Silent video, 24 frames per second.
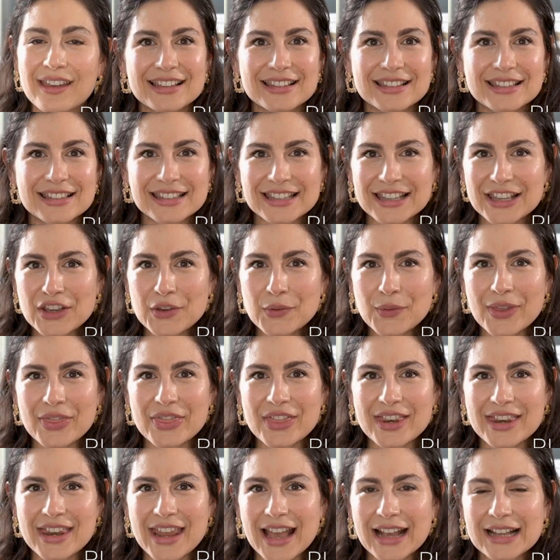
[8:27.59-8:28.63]
See you in
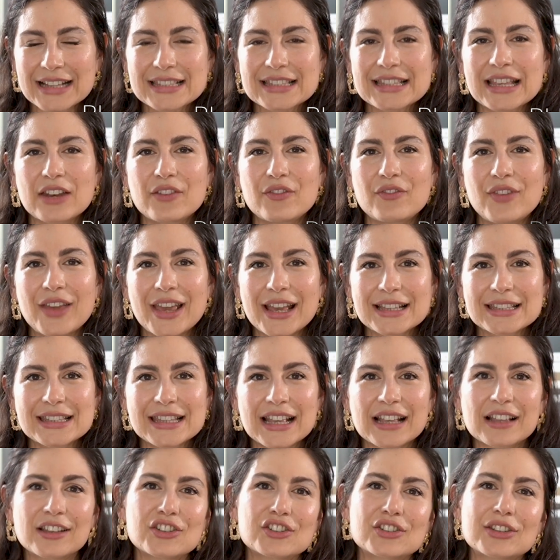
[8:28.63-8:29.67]
the next advanced
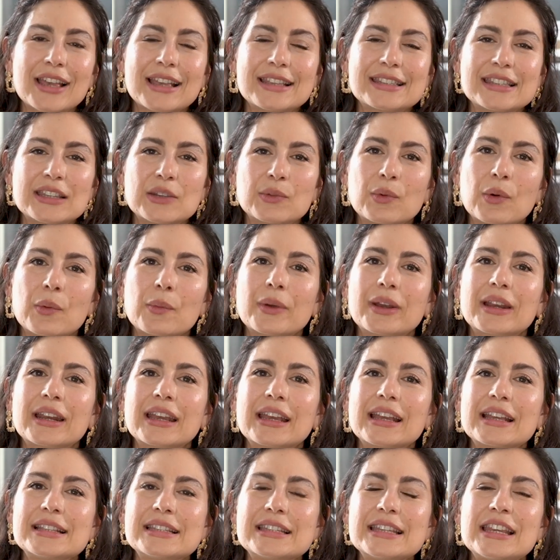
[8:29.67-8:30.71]
English lesson where we're going
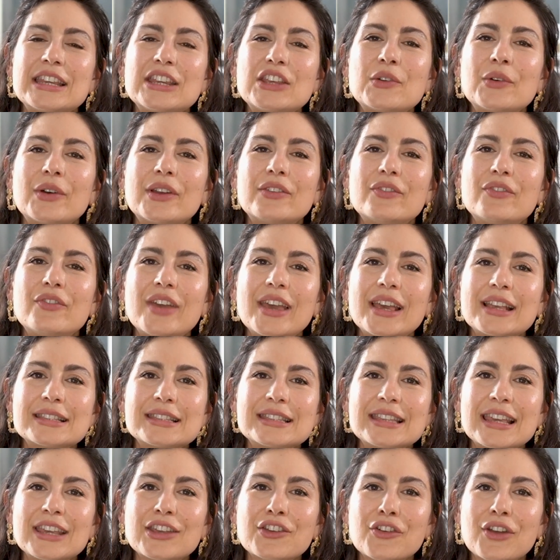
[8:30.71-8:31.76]
to continue
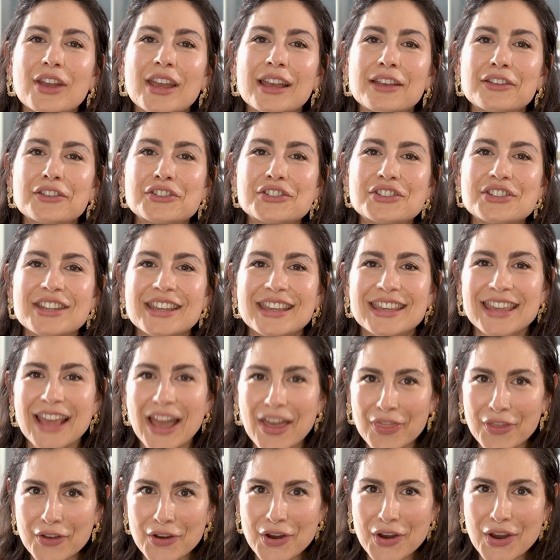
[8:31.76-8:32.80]
advancing your English
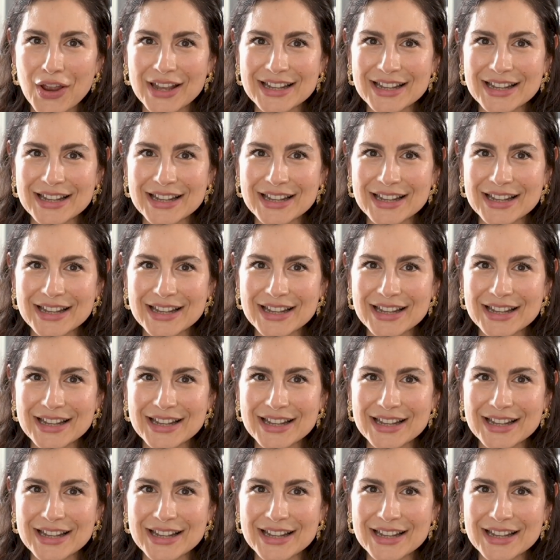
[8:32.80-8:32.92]
together.